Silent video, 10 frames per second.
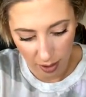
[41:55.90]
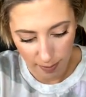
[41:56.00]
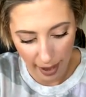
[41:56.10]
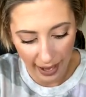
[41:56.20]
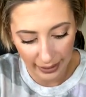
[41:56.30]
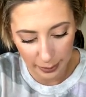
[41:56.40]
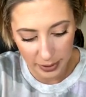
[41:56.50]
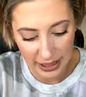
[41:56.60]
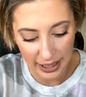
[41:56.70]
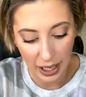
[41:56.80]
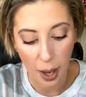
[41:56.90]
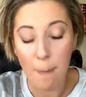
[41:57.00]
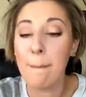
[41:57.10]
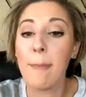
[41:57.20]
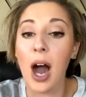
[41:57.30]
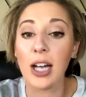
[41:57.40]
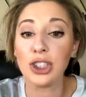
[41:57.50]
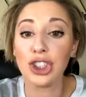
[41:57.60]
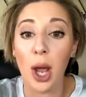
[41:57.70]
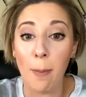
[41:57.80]
Matte lipstick,
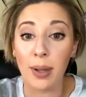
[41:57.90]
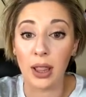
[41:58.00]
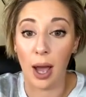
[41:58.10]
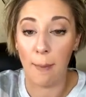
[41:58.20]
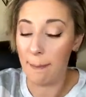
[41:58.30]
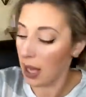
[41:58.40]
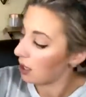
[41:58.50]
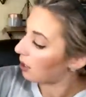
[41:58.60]
Posh Plum.